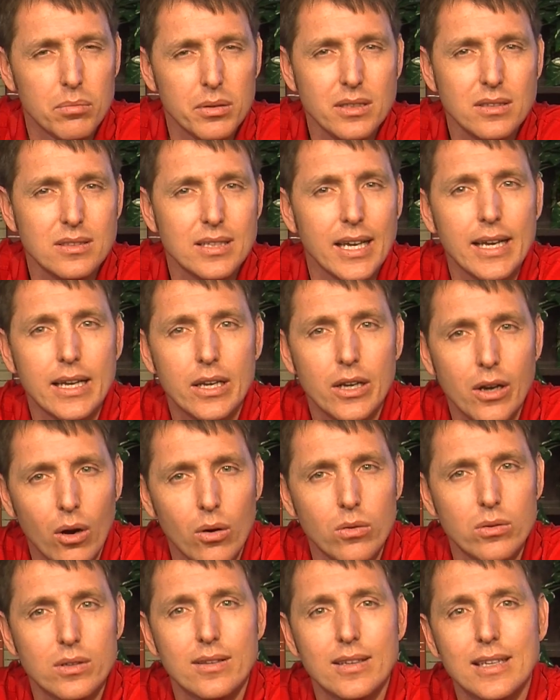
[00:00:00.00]
Please take
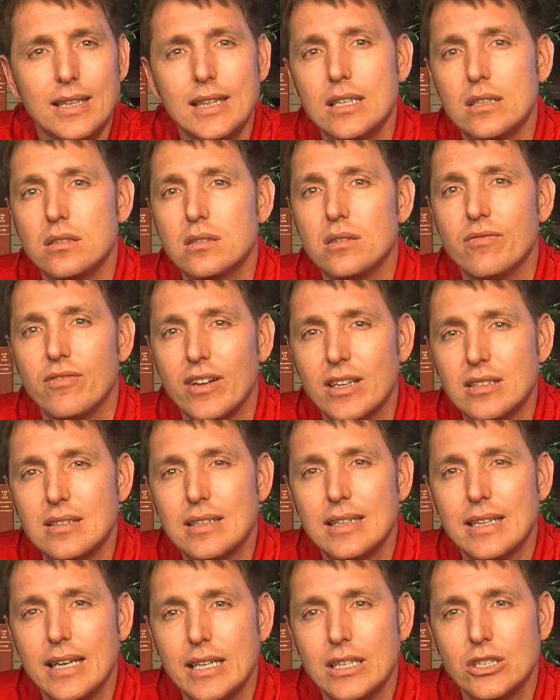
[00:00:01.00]
note that this
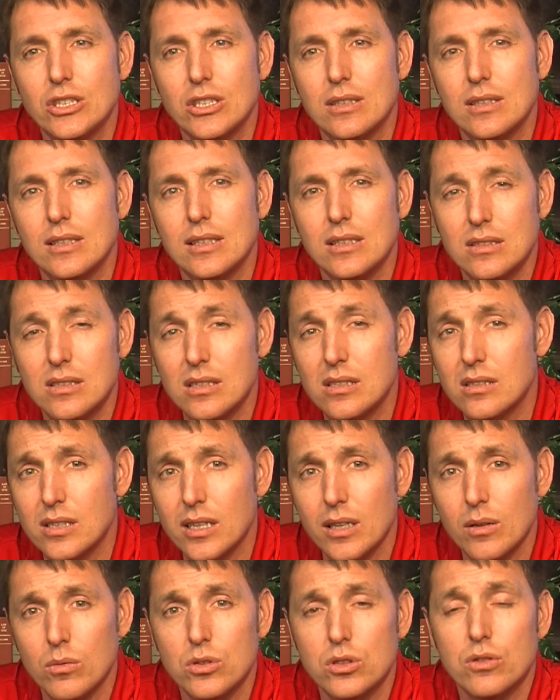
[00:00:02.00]
investigation is
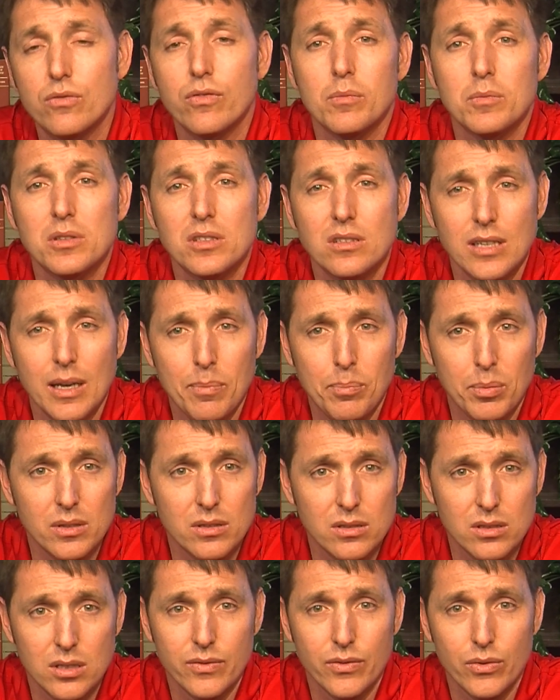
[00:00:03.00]
distinguished from a separate
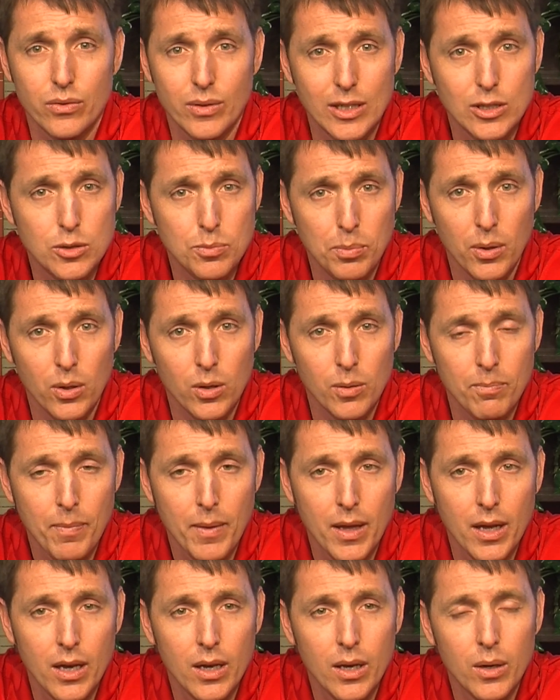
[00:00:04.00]
civil rights probe,
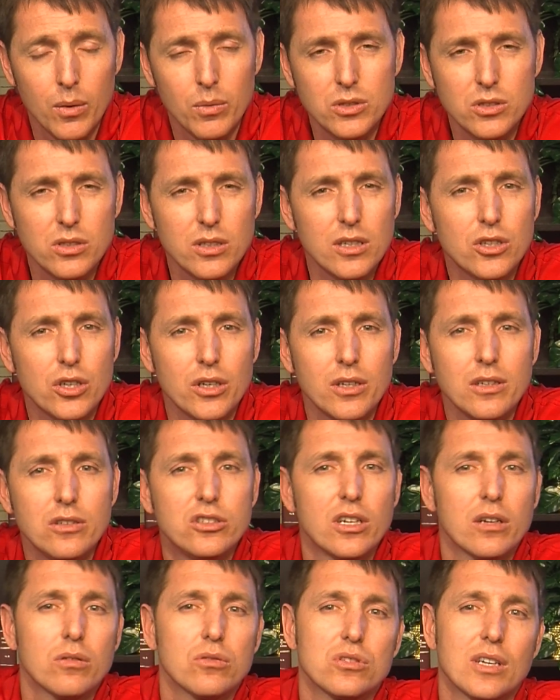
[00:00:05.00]
which the Attorney
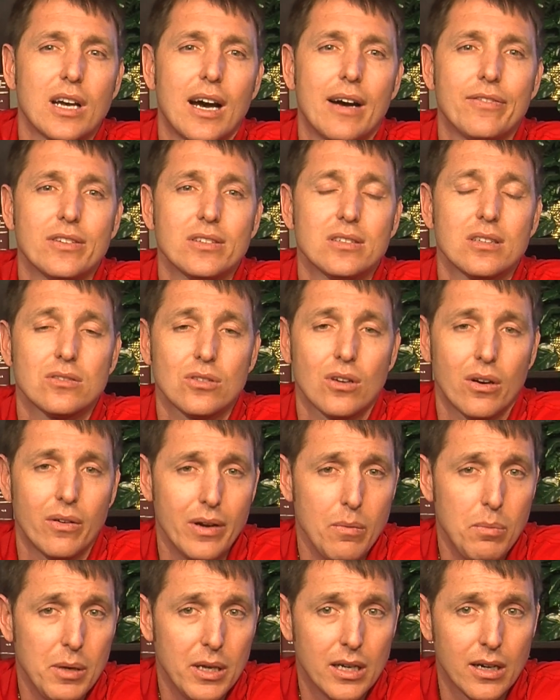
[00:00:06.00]
General's office has
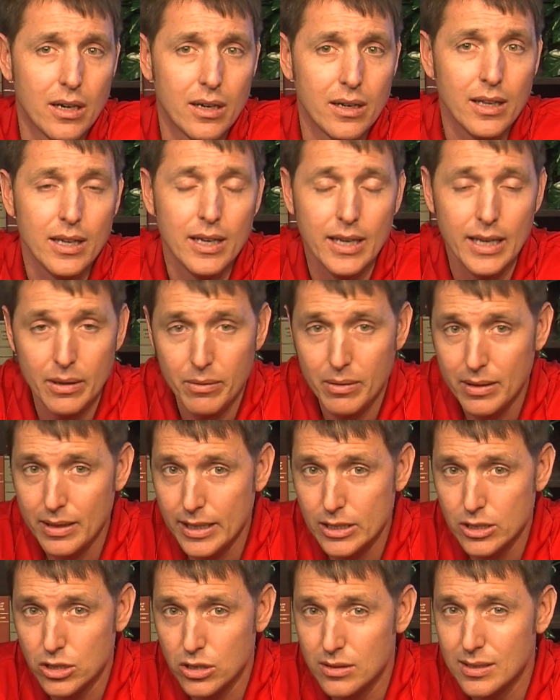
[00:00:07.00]
already begun in
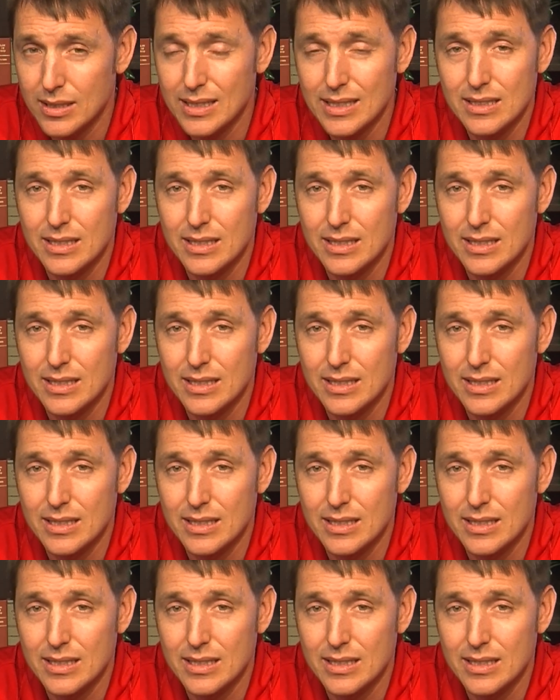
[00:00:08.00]
relation to the